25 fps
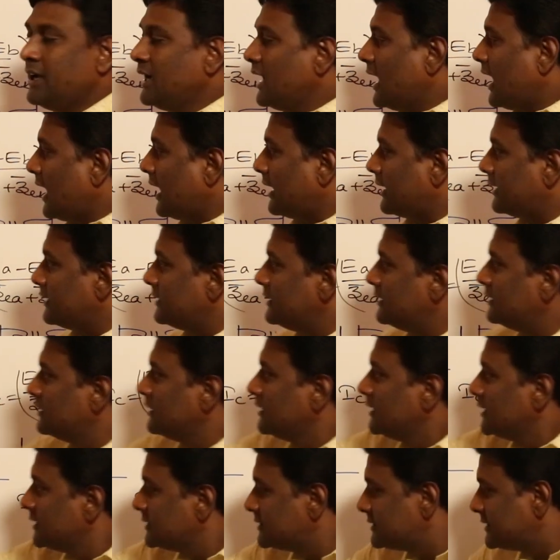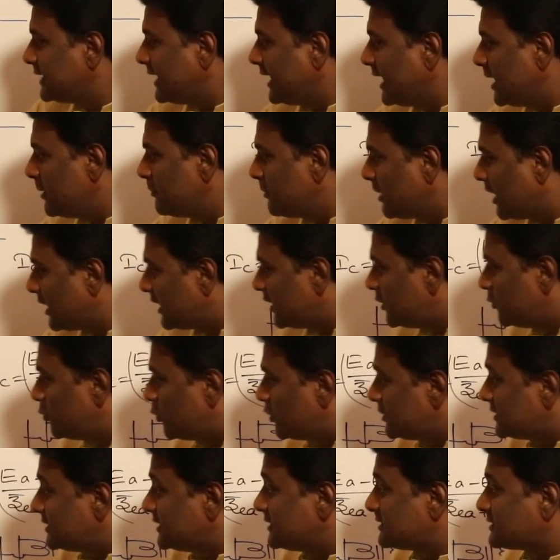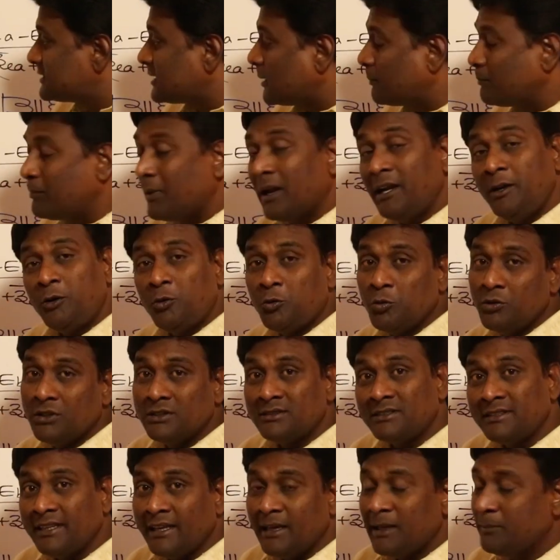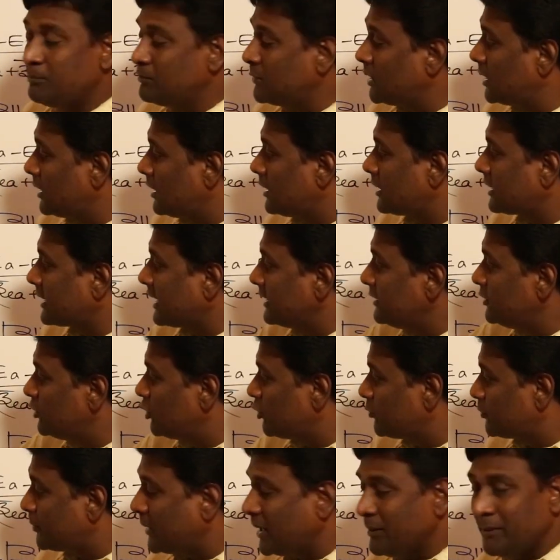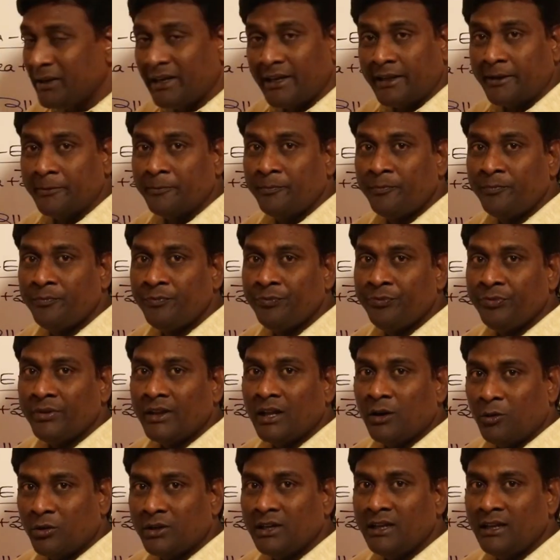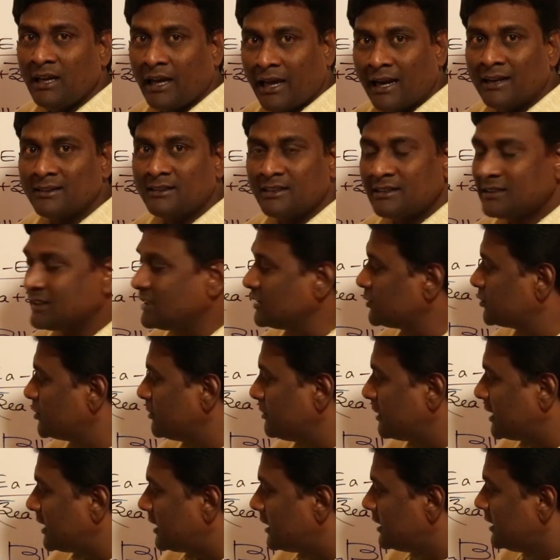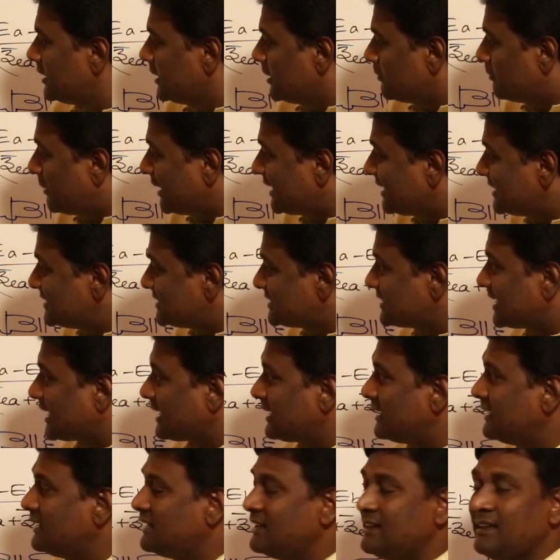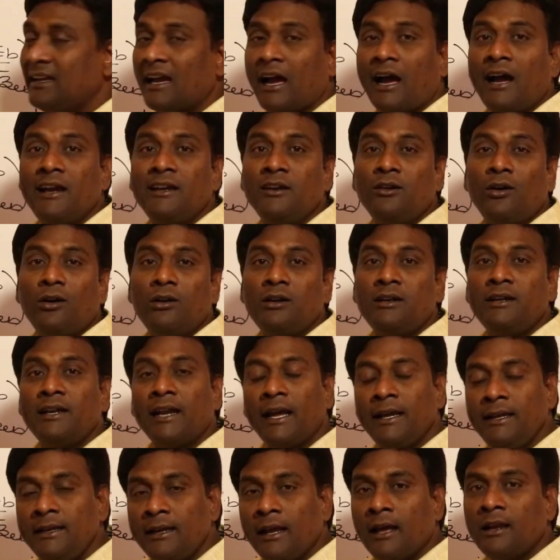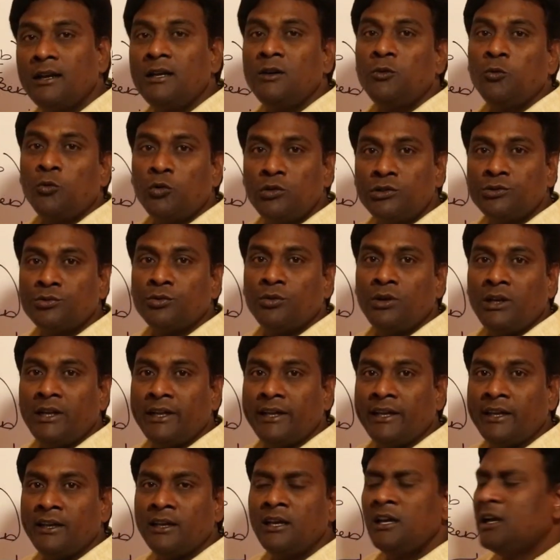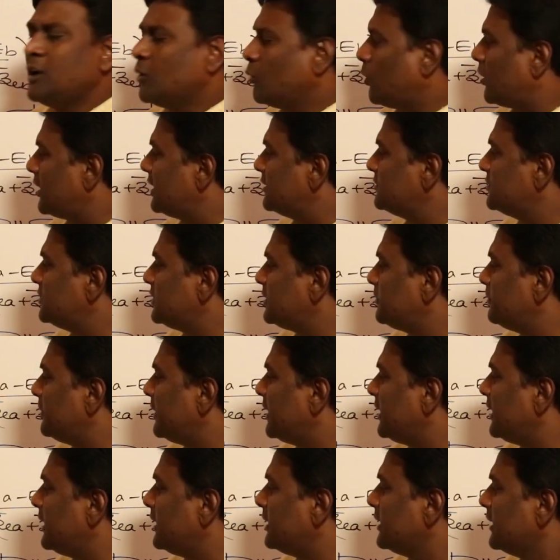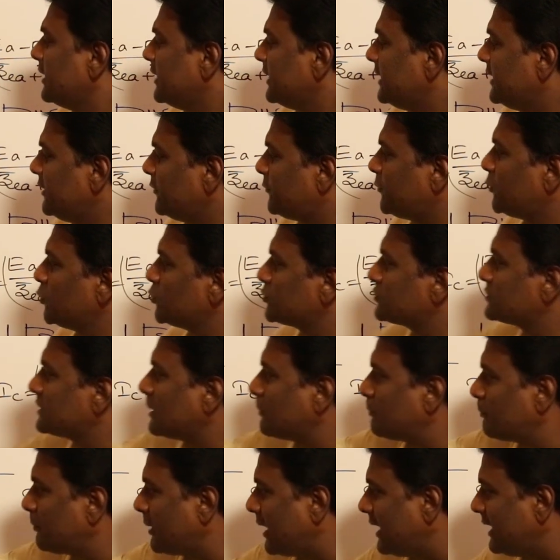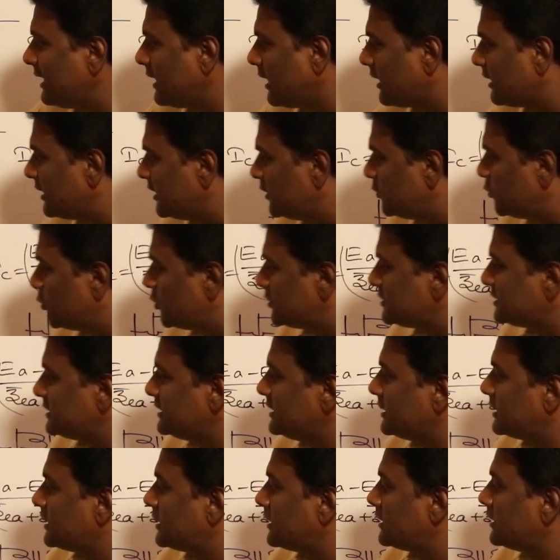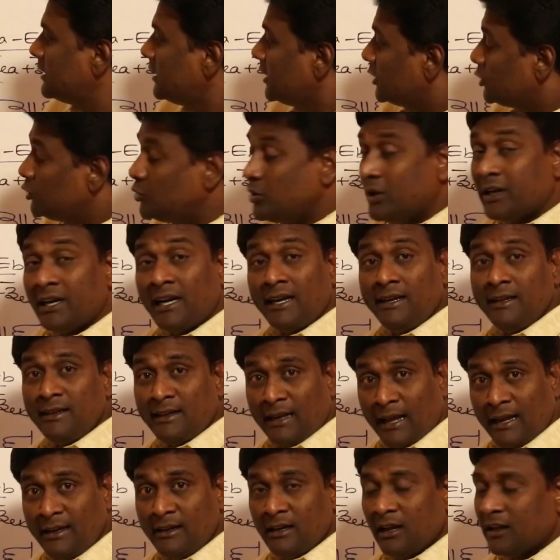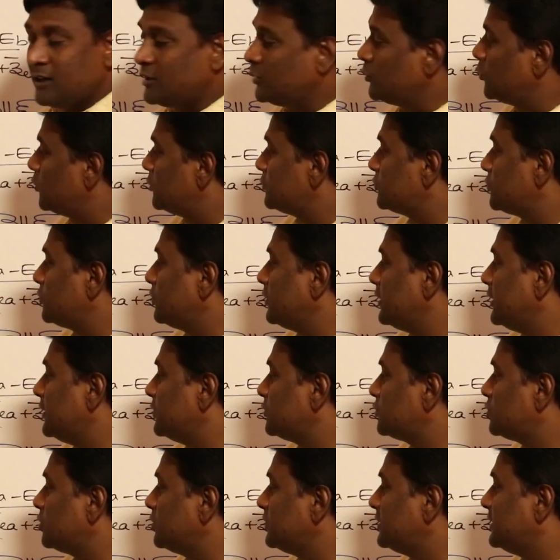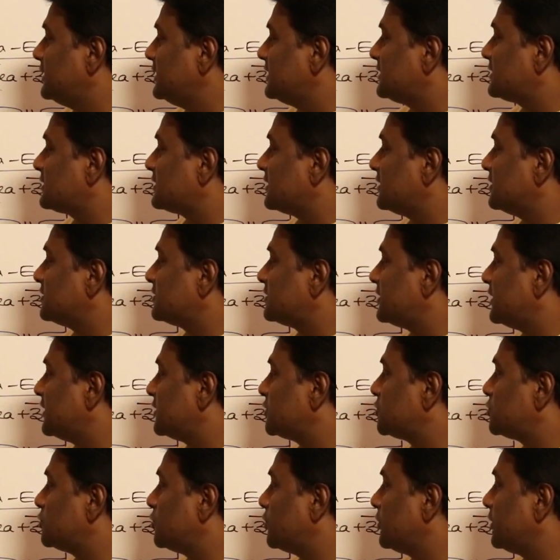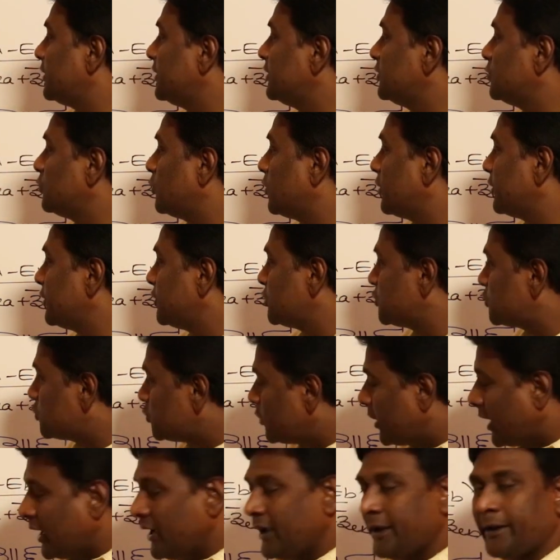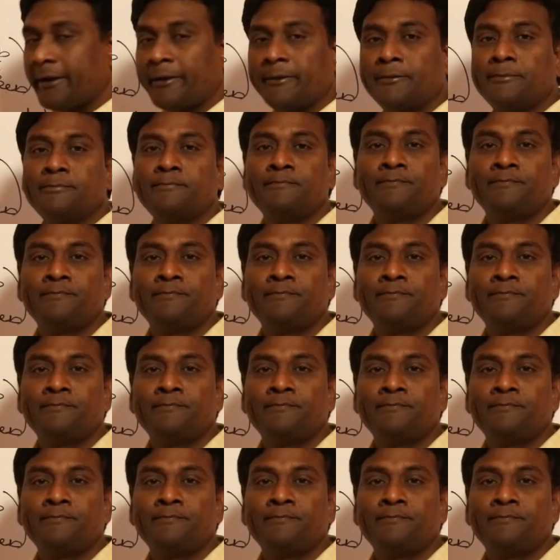And same 100 volts is supplied to the same kind of primary. Okay, another transformer, but in secondary I got 900 volts only. What does it mean? If you supply 100 volts here, you are getting 900 volts only. So this turns ratio is 1:9.